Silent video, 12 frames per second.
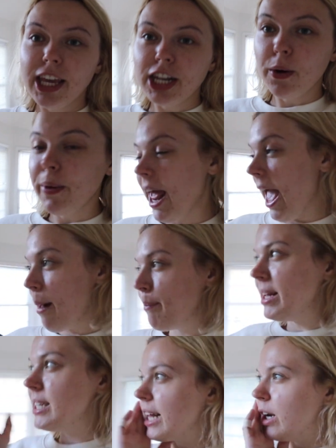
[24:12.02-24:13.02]
you know, it
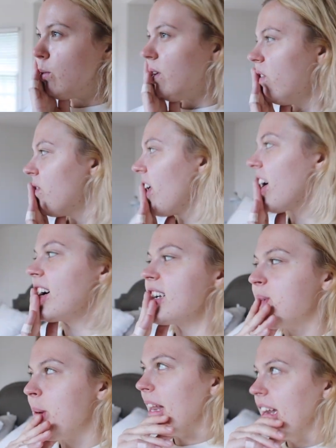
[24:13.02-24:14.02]
happened. I didn't really vlog
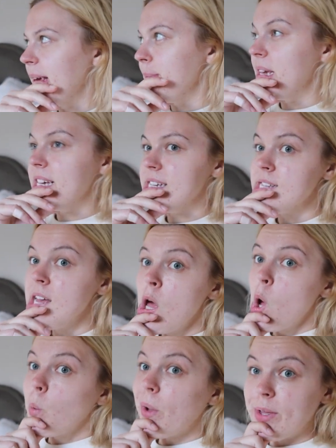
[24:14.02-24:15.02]
us painting it because
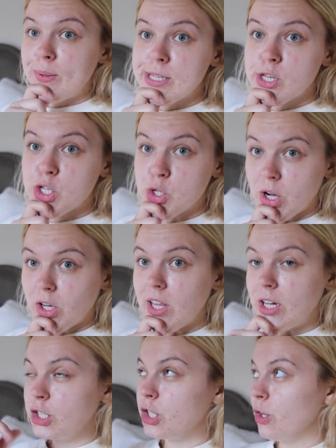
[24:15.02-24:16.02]
while it was a struggle,
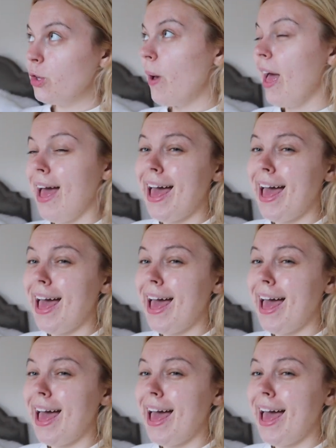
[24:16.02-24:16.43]
I'll show you,